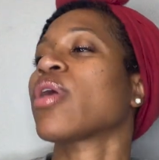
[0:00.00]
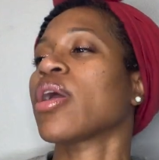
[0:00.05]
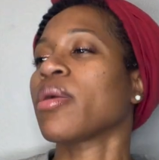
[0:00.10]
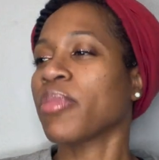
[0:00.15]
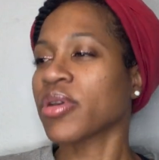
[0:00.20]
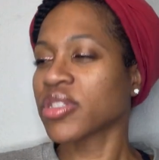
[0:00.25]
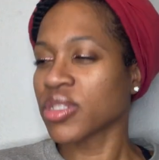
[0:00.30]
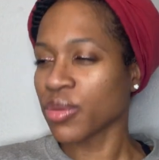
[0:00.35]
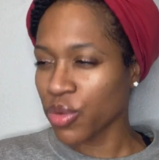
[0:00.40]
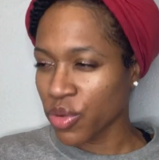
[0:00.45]
I'm
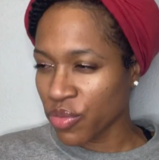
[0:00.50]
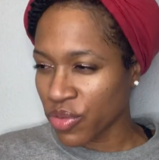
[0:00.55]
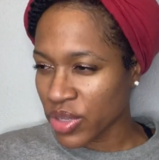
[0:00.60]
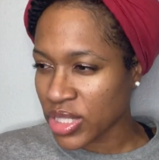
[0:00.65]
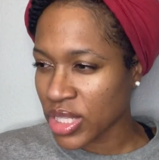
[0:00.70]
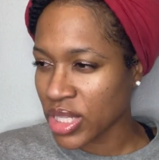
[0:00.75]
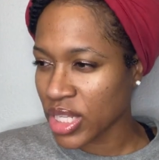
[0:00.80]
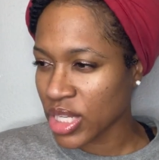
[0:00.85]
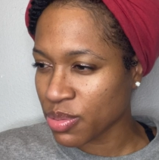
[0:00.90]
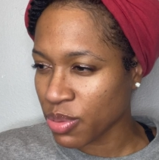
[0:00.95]
supposed to move
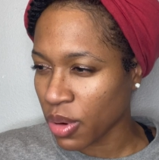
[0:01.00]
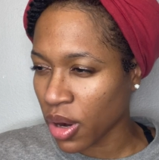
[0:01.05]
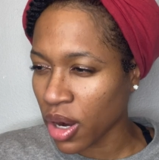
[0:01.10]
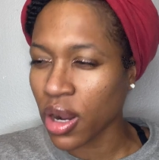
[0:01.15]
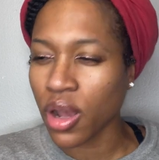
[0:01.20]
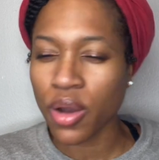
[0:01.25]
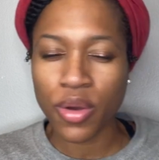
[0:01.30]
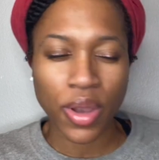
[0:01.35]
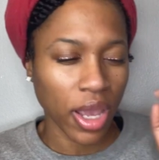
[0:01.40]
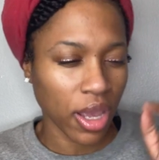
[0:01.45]
into this part.
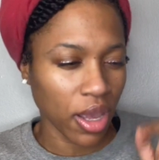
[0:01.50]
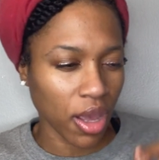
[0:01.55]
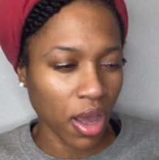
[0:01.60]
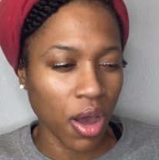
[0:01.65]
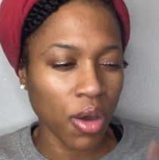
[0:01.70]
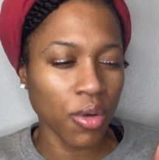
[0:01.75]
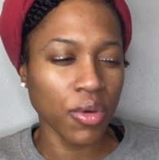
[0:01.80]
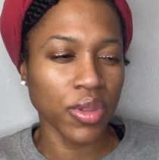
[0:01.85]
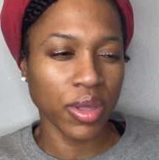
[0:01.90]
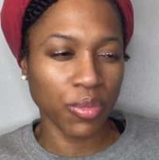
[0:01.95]
Okay,
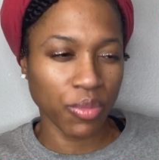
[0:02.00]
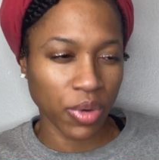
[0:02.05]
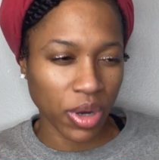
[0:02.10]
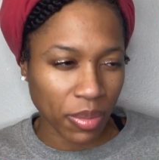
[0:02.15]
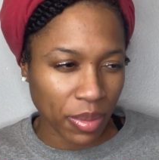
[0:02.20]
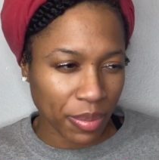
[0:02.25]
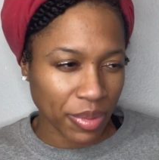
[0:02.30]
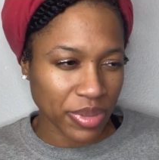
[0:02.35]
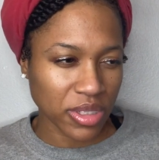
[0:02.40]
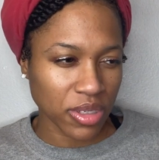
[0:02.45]
oh, and then what am I
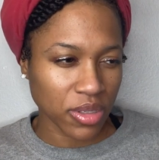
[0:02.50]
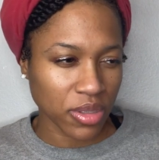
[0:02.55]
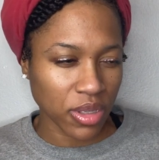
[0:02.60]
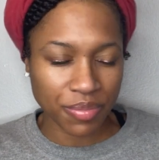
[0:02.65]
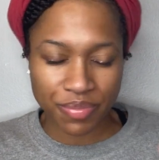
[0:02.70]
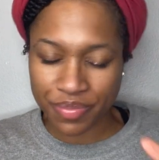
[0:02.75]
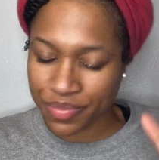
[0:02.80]
supposed to do?